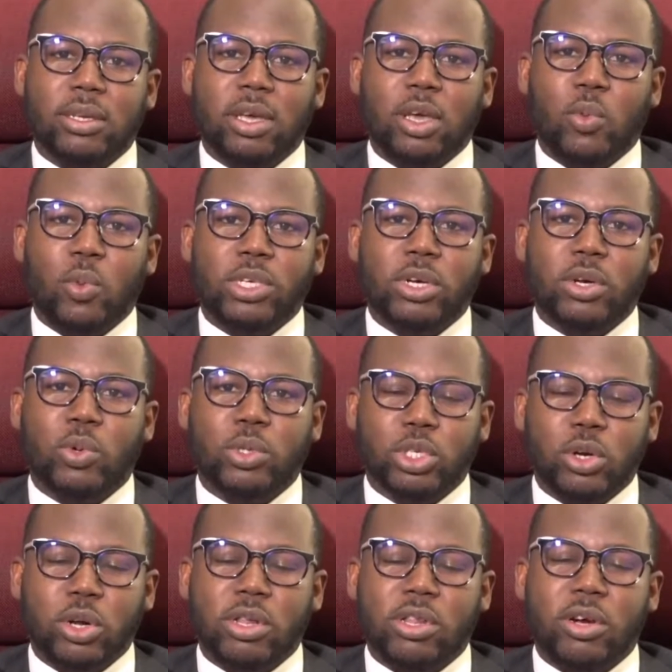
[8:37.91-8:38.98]
in which
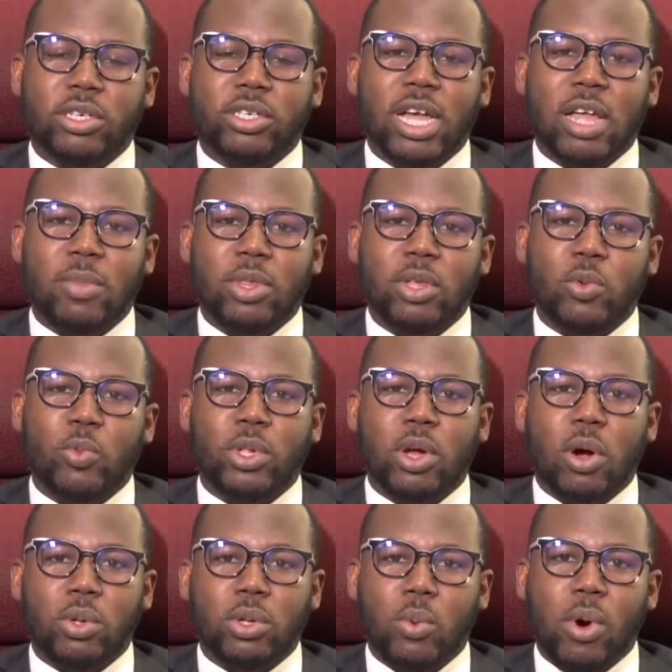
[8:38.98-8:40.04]
a search can be done
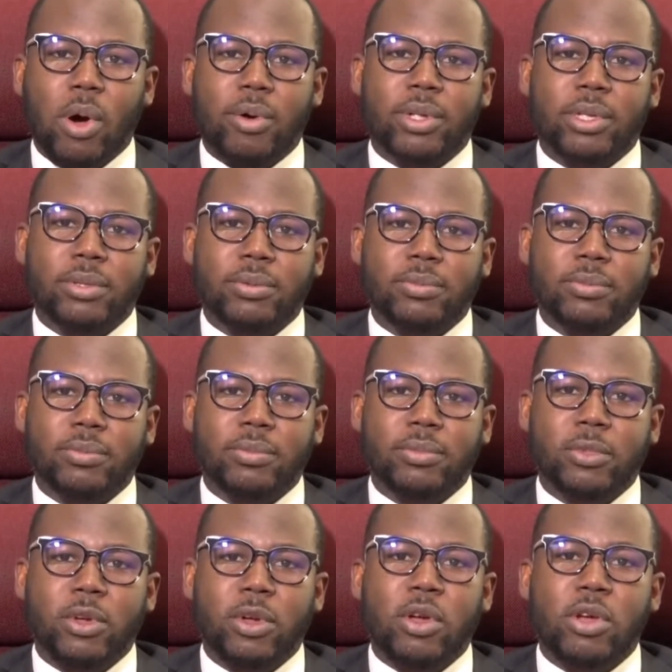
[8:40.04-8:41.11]
without a warrant,
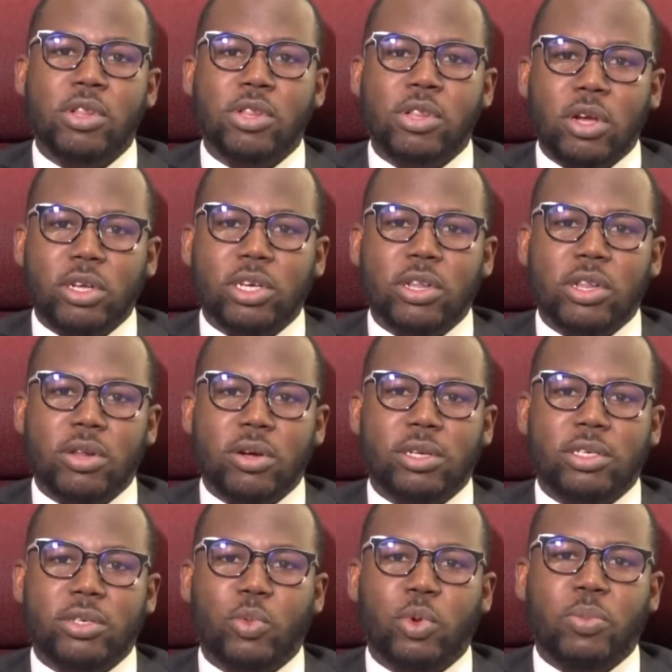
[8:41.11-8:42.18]
such a
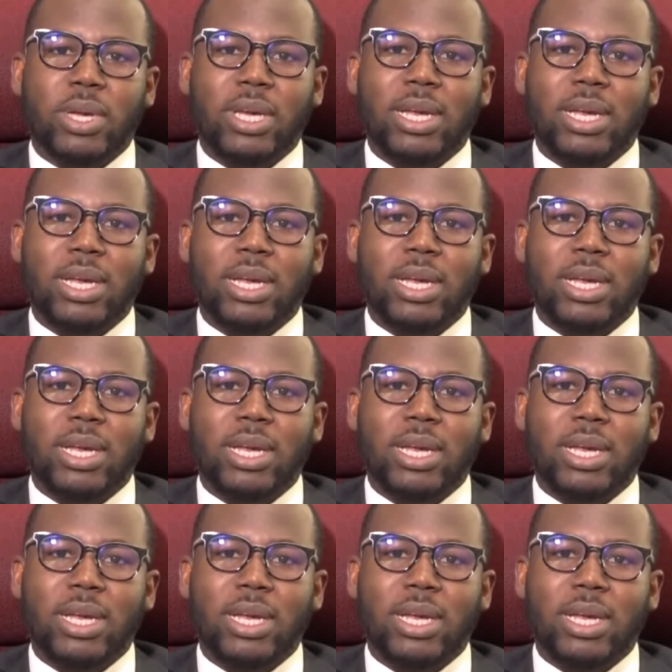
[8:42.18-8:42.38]
search would be